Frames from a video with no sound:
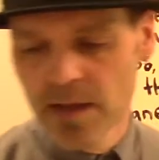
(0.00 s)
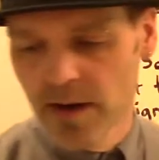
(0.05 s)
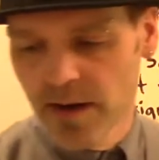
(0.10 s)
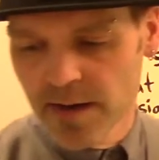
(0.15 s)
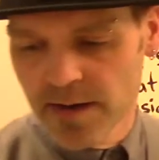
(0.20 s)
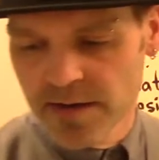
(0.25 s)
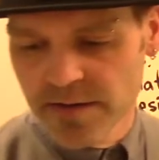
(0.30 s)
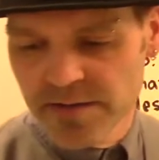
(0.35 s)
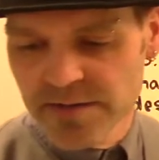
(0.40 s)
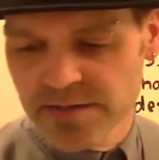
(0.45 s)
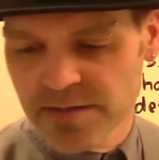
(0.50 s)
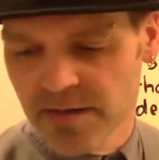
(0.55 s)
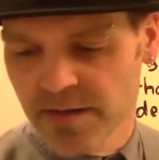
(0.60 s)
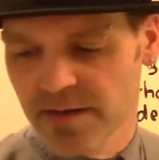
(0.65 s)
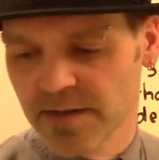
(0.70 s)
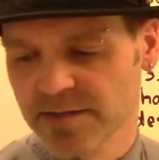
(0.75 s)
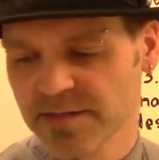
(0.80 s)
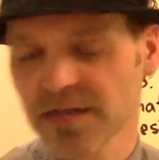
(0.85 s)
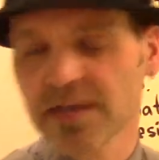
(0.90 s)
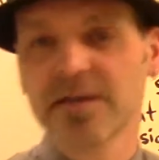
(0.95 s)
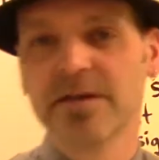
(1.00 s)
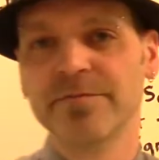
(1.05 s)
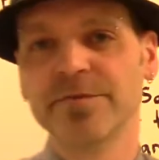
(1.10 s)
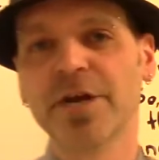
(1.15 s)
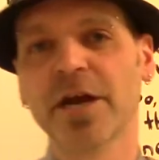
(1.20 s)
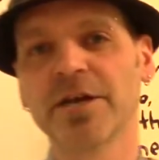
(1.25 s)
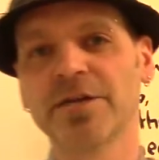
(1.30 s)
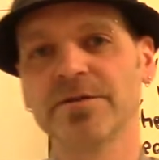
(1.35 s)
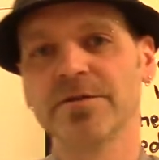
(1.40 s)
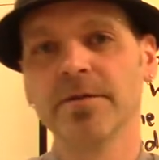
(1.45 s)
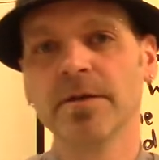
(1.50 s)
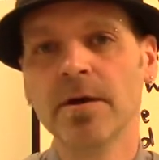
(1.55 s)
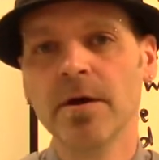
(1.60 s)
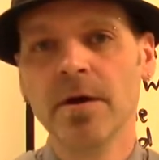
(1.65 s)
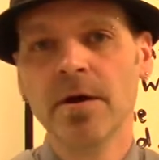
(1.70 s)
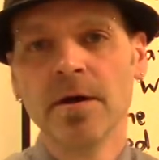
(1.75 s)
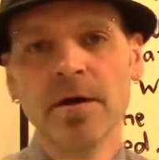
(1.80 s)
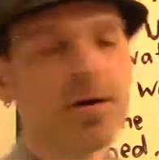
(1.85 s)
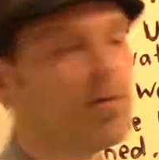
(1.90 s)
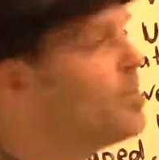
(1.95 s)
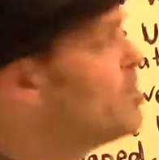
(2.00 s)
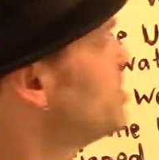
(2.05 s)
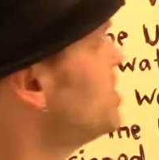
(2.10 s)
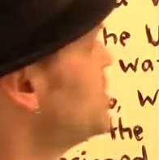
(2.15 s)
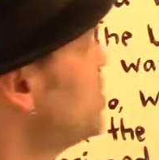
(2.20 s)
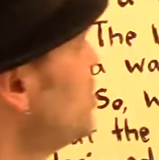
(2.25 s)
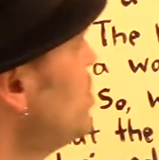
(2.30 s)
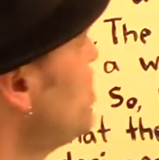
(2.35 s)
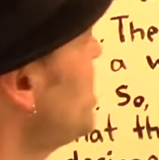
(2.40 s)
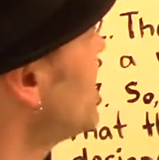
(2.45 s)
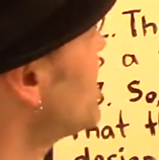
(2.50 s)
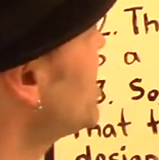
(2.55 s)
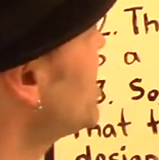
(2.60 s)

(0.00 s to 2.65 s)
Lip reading: Here's a second objection. 2 big